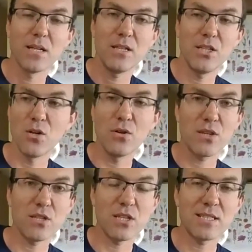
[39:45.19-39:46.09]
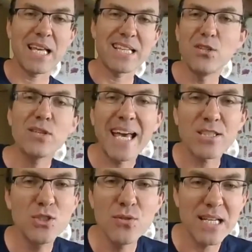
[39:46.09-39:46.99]
you know, the scale, and you
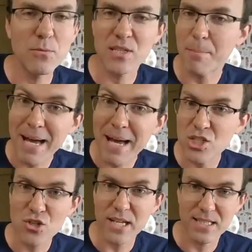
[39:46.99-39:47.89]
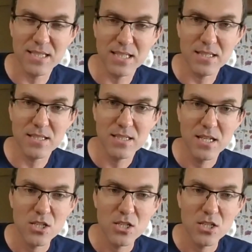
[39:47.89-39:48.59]
can't do that with a Badger instance.